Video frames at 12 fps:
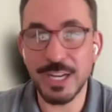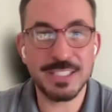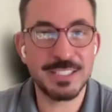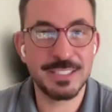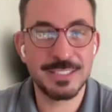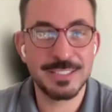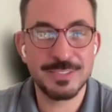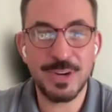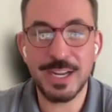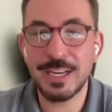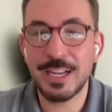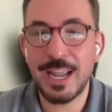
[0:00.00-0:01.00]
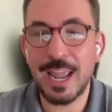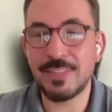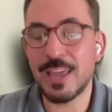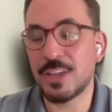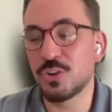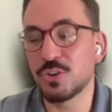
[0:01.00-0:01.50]
That you own it,
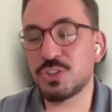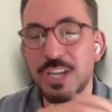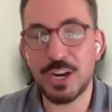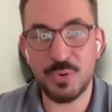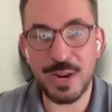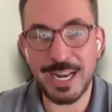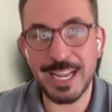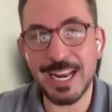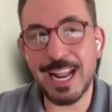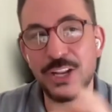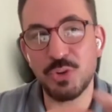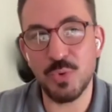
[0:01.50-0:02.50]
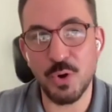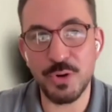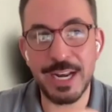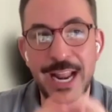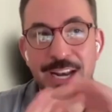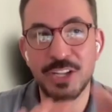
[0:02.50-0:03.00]
right? And that you're generating it
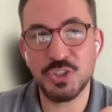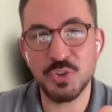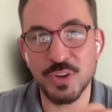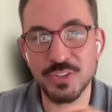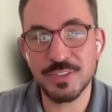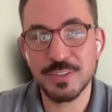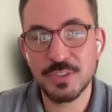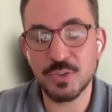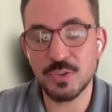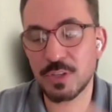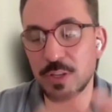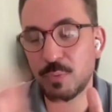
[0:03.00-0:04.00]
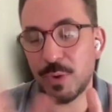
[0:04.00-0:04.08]
and you own it and it's yours.